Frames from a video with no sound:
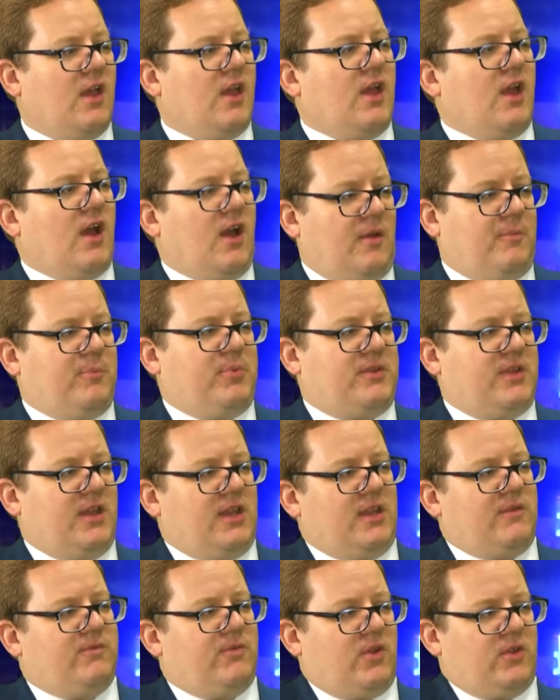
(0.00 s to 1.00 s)
are
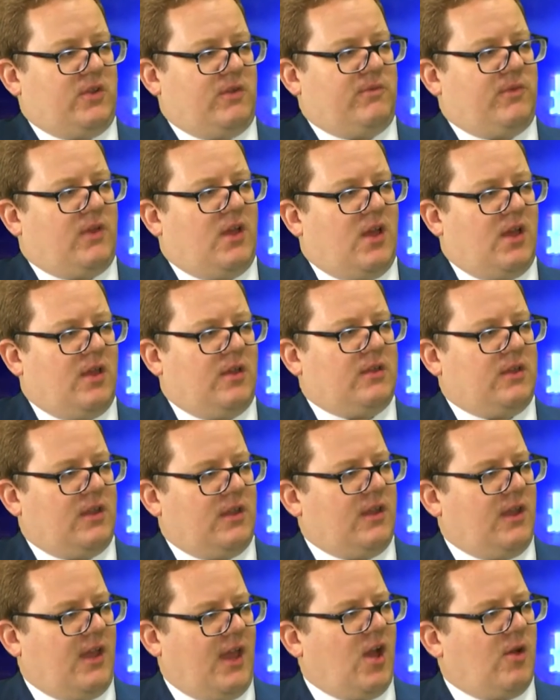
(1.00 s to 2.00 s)
particularly fond of uh,
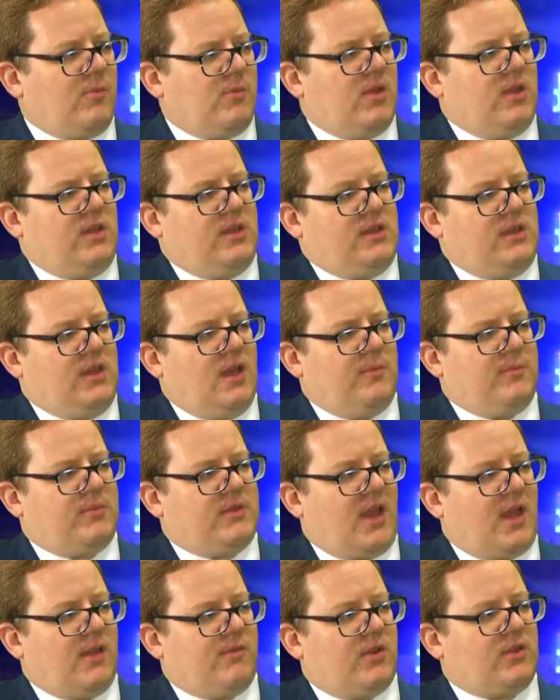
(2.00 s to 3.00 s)
the help that he um,
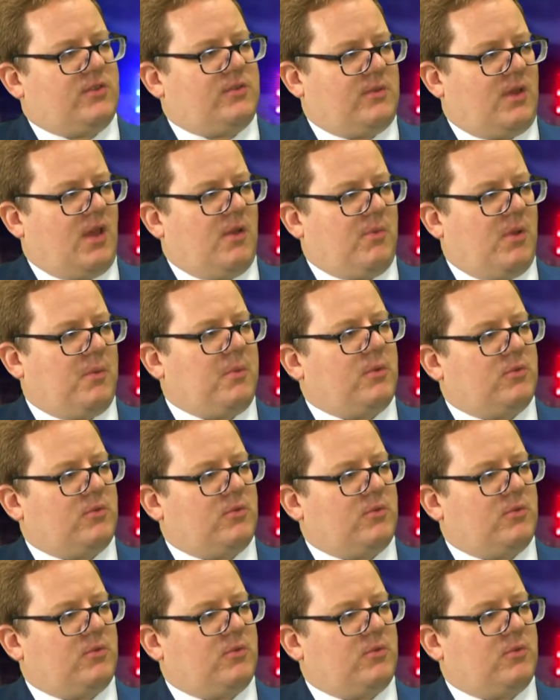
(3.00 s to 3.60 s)
gave us and when we were